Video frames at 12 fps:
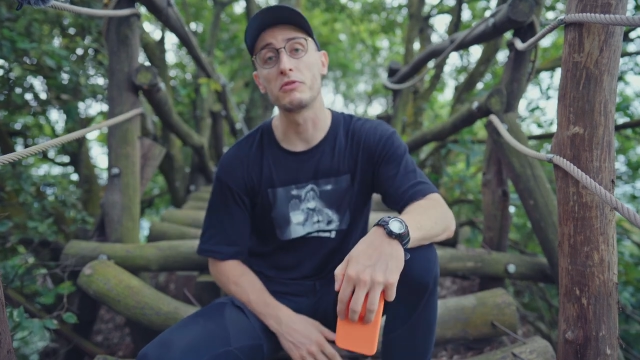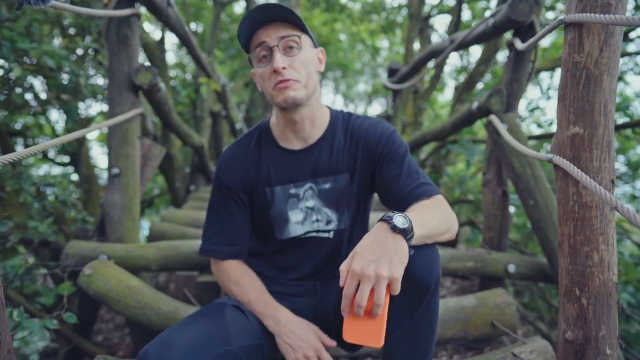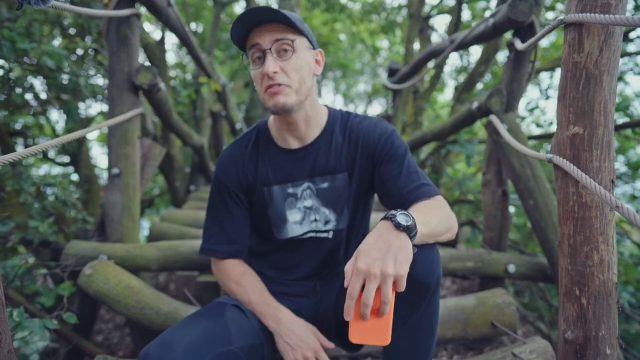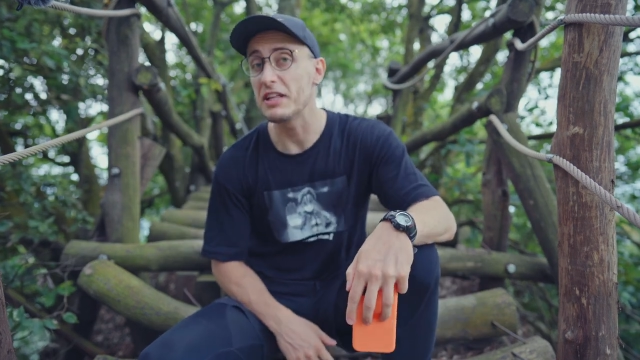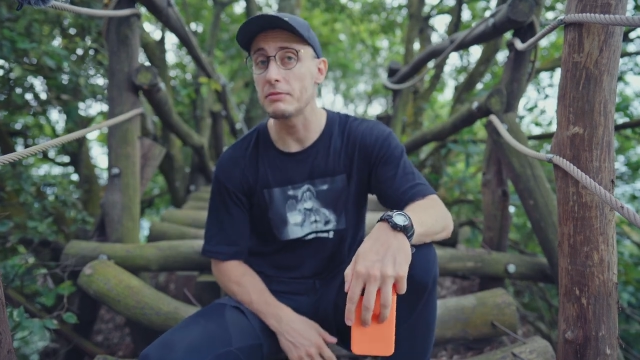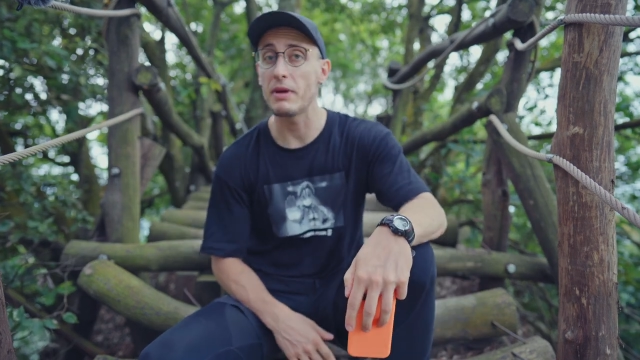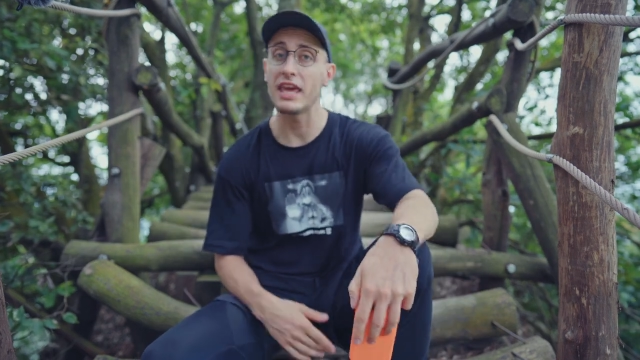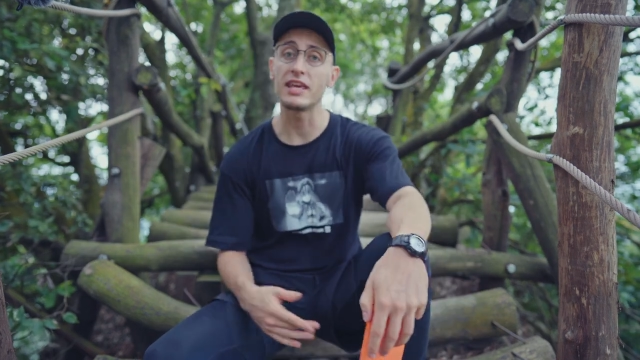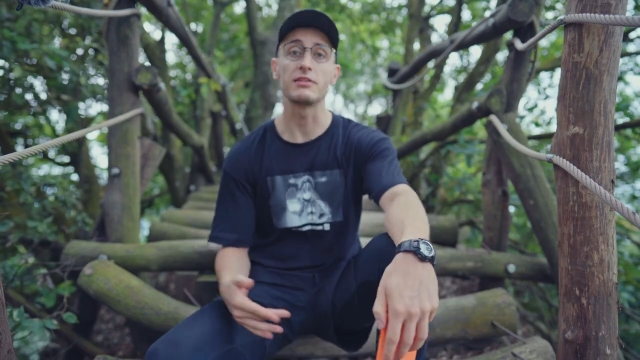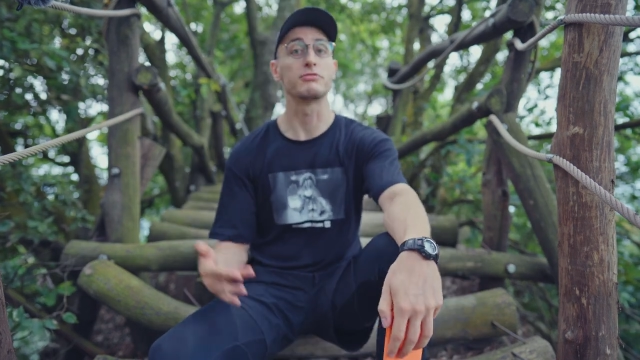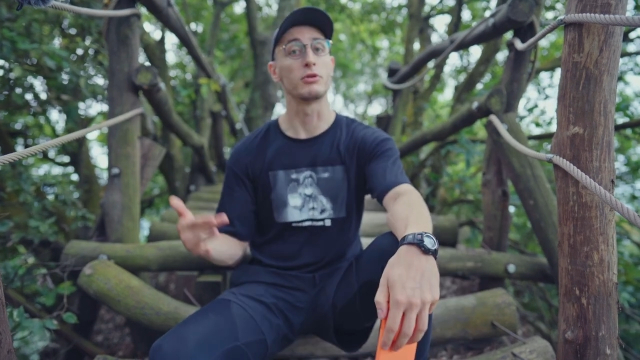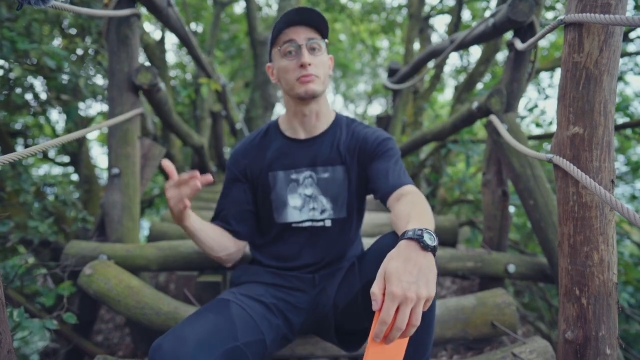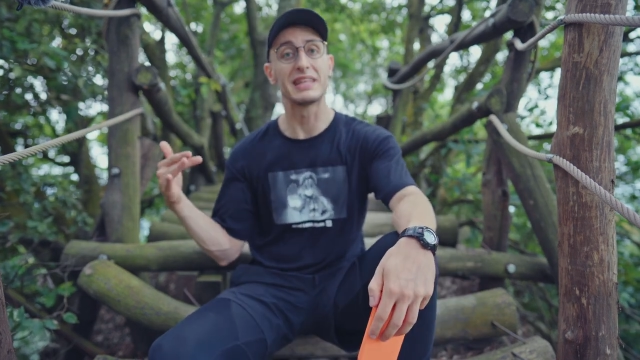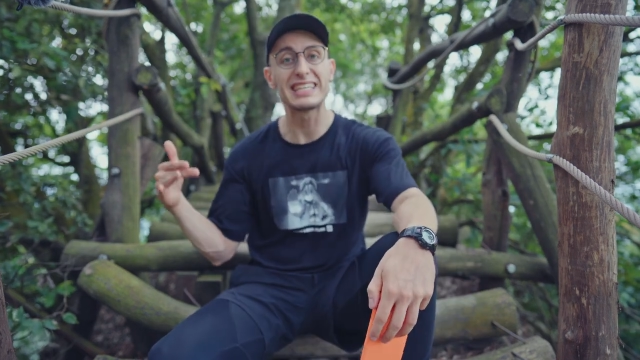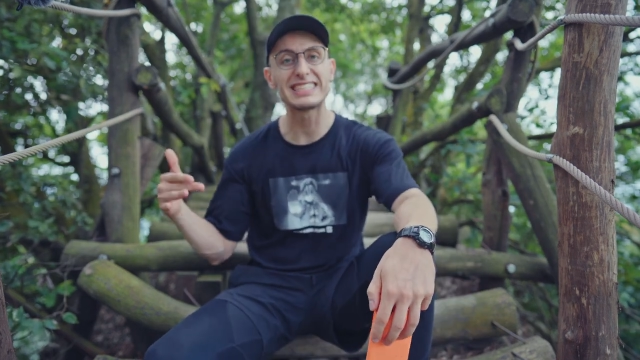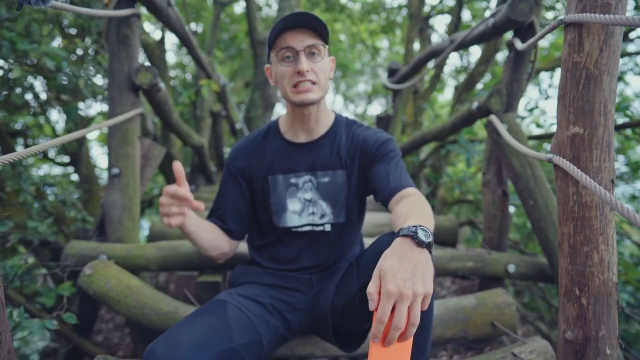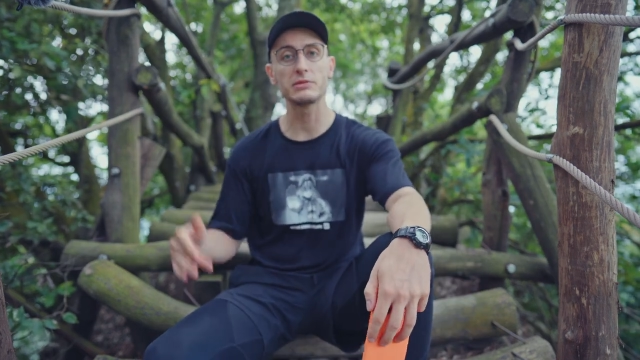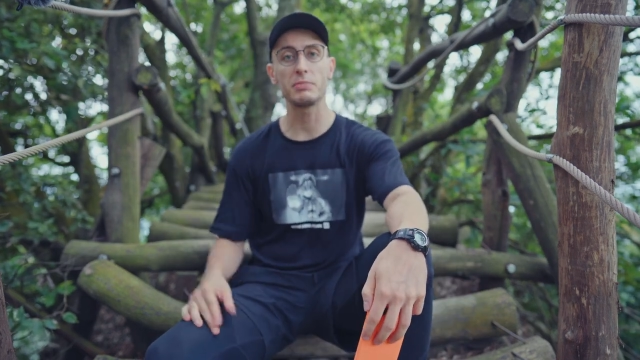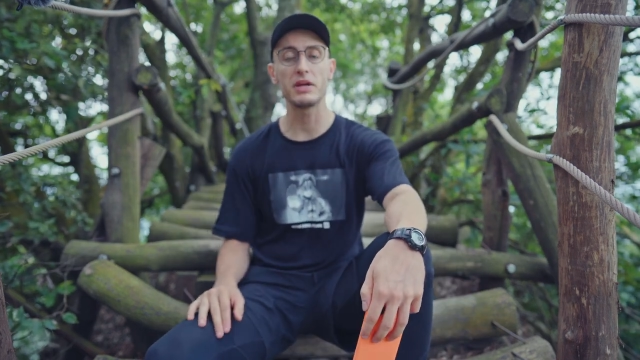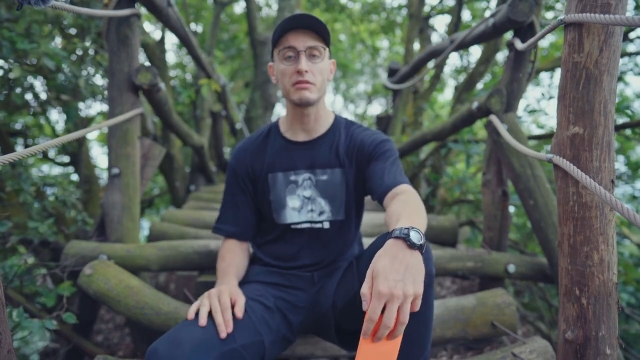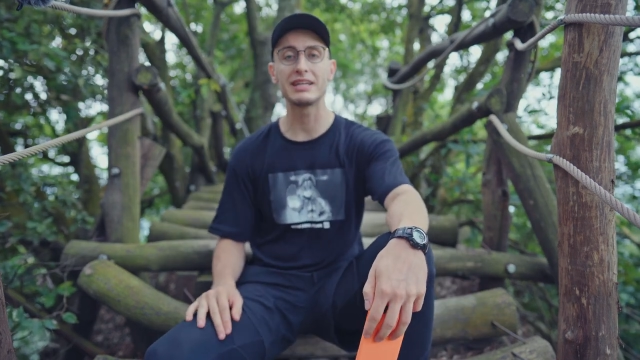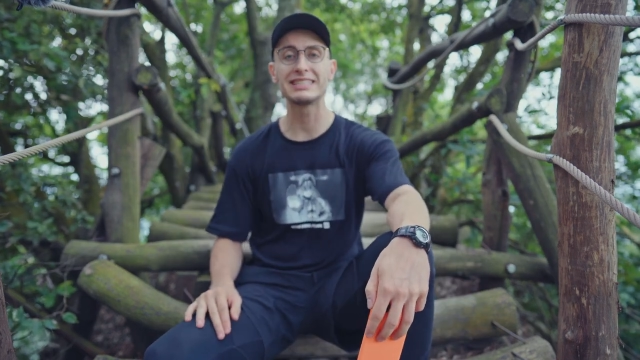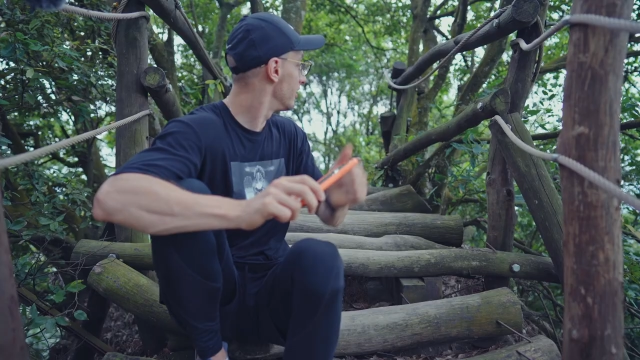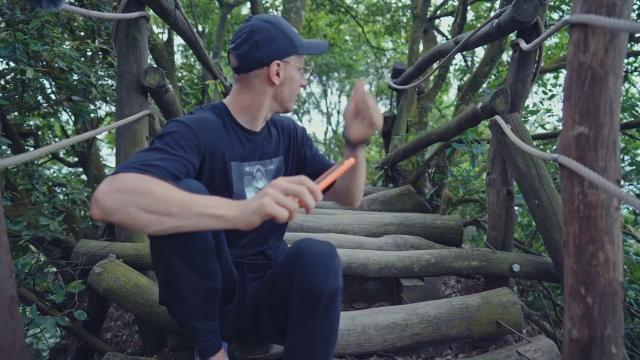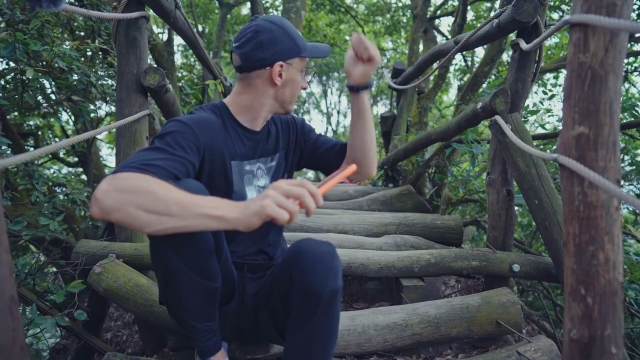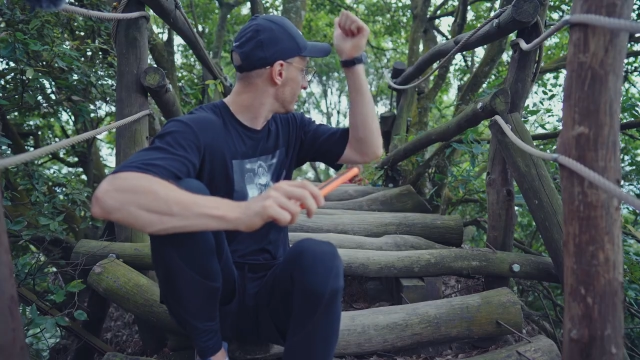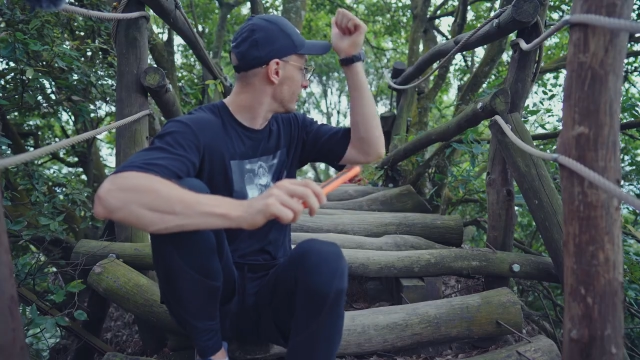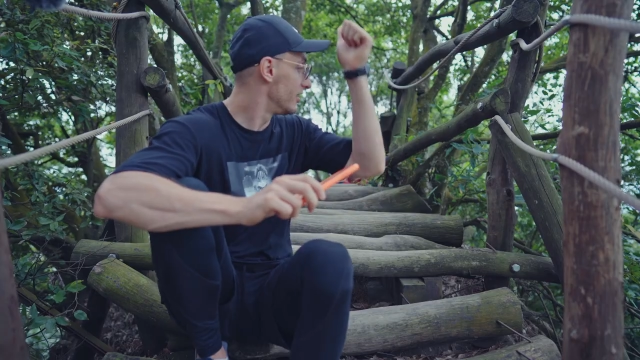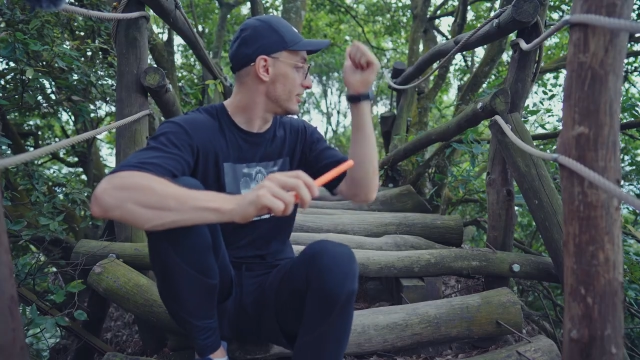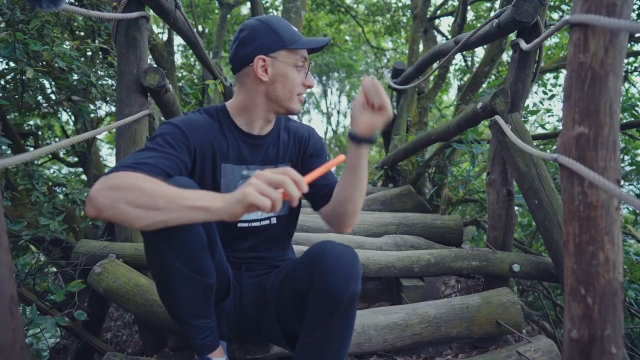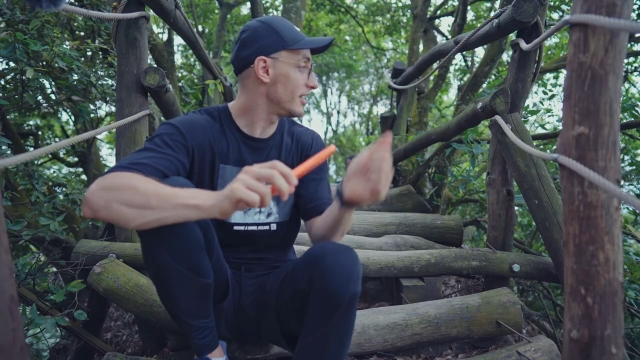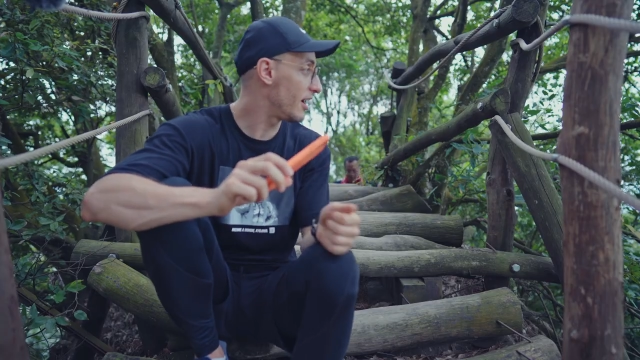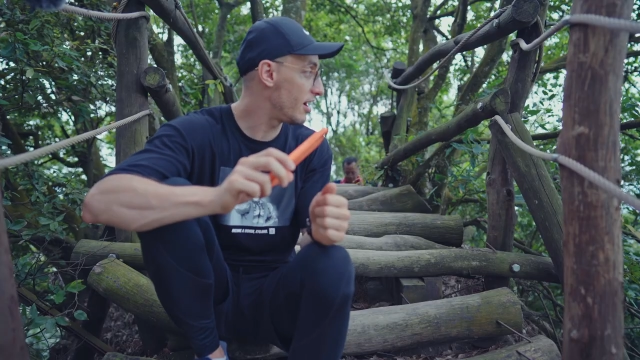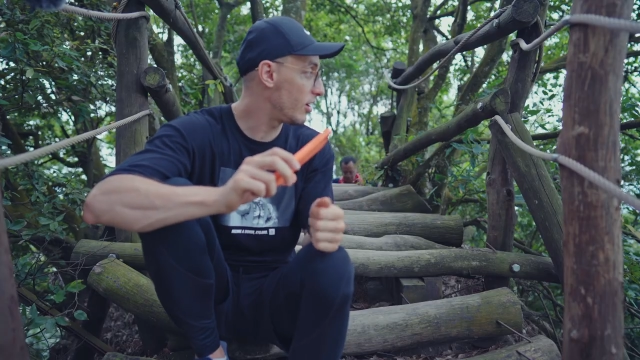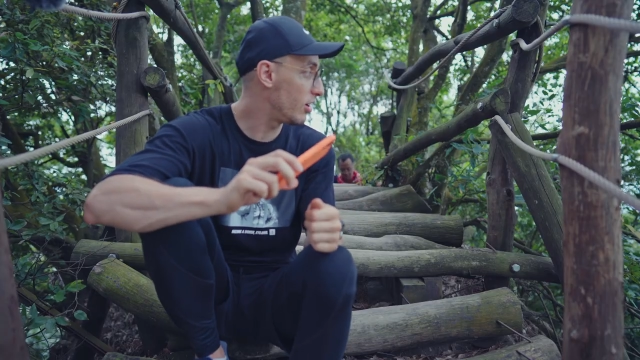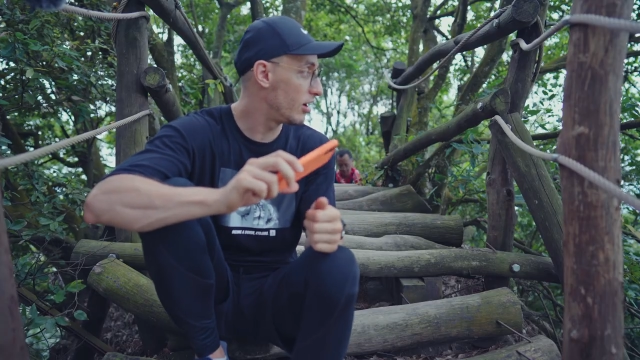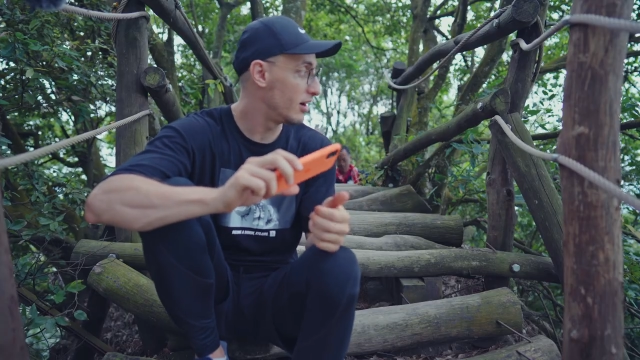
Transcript: filmmaking from this experience. Yeah.